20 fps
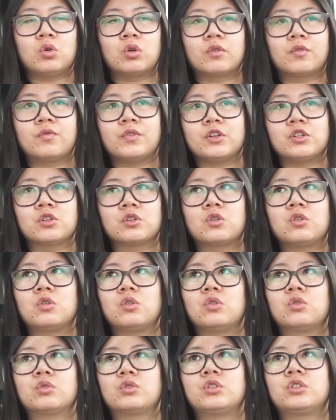or
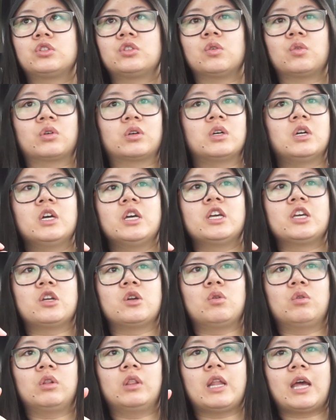physical or you
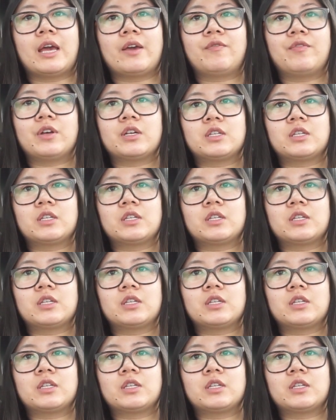know life